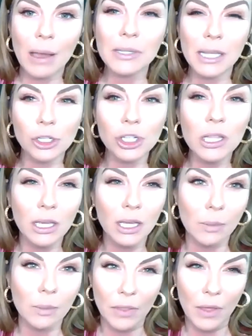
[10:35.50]
was actually thinking
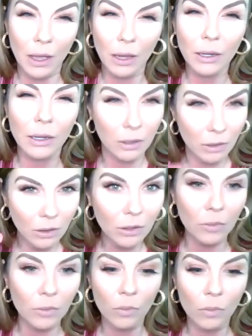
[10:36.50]
about that,
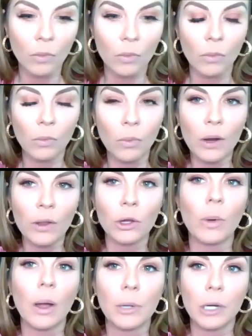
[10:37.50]
where
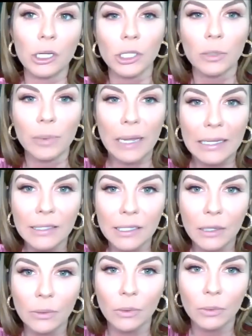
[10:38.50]
their webinars are based,
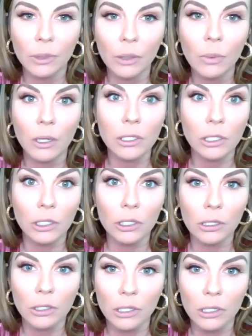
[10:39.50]
because I really wanted to
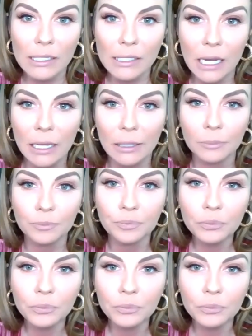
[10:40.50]
learn during this time.